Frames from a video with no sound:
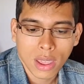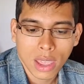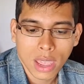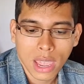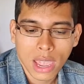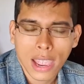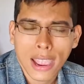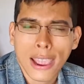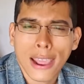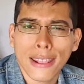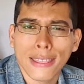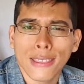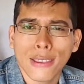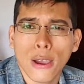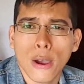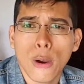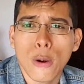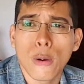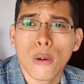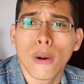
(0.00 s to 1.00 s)
And,
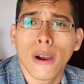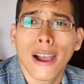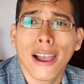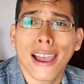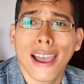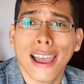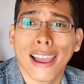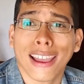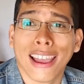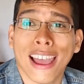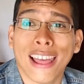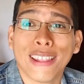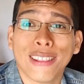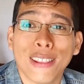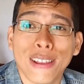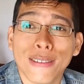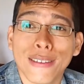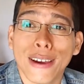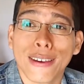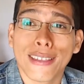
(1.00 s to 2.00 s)
oh, I
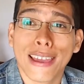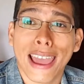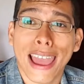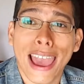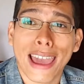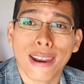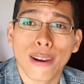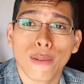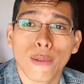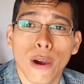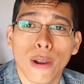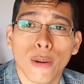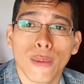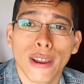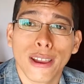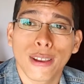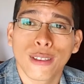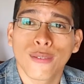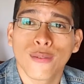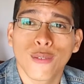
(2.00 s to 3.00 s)
love how they added Ronald
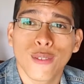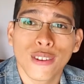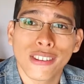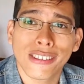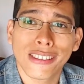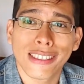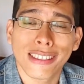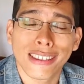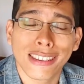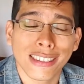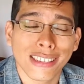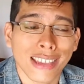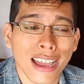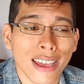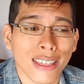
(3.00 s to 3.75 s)
Reagan's voice to this.